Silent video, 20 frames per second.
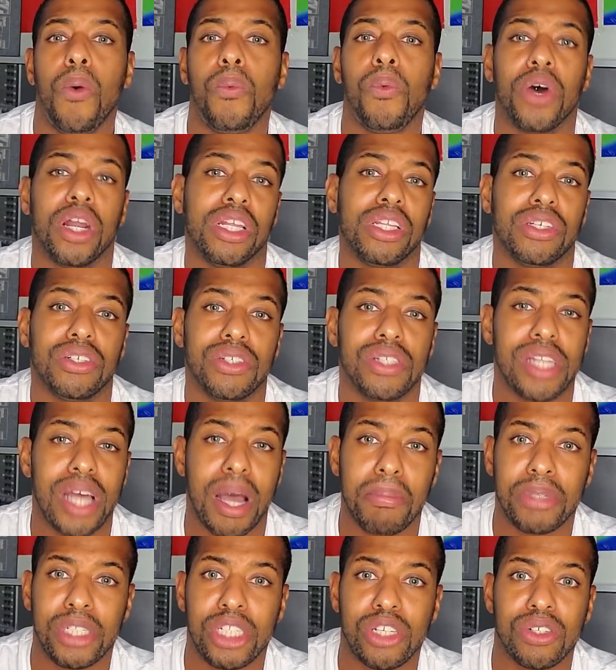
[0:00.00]
One of those
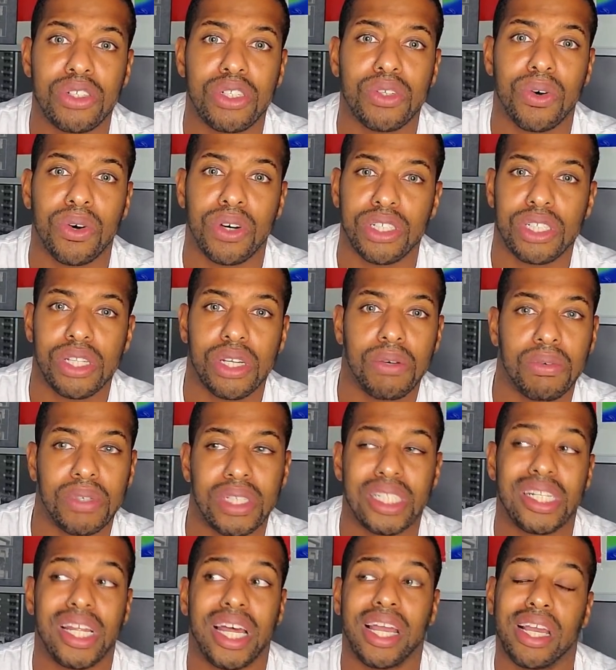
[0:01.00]
episodes also
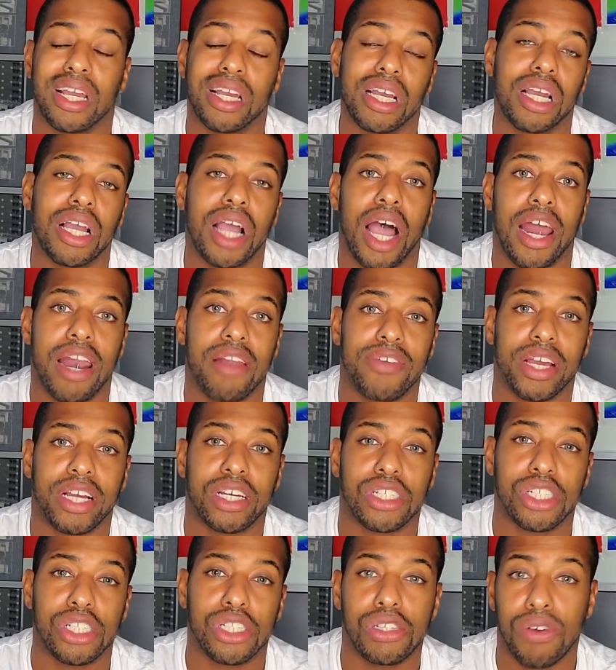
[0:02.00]
was like kind of like
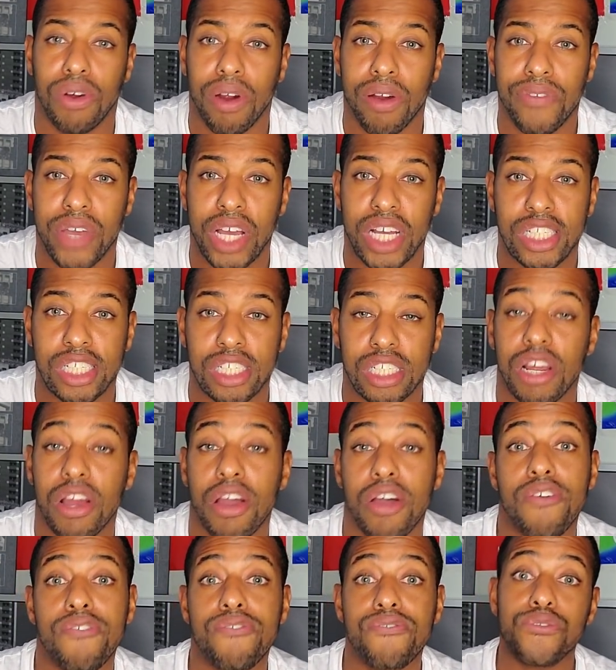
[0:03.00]
a snore fest
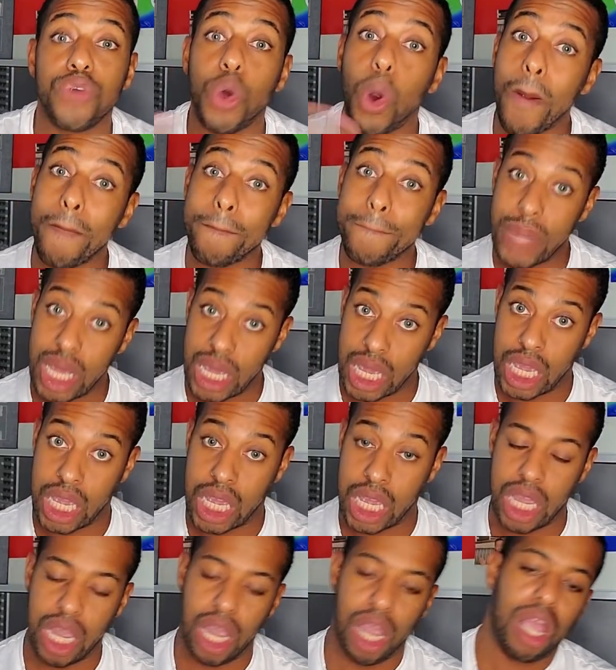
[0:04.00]
for
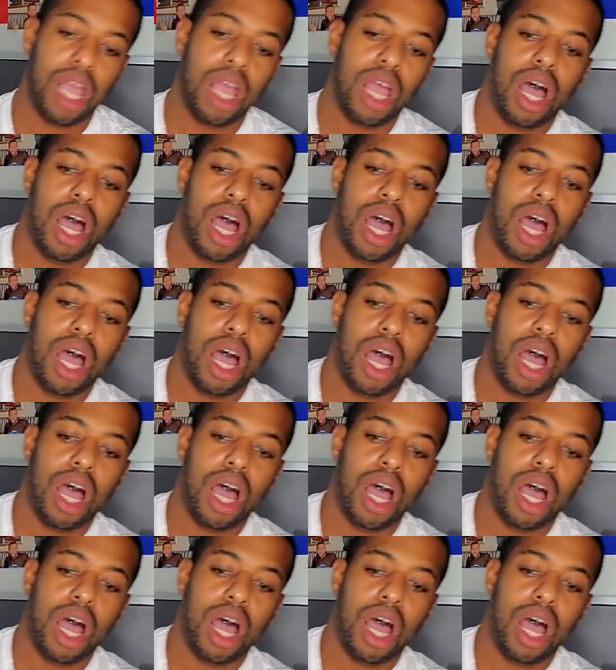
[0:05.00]
me.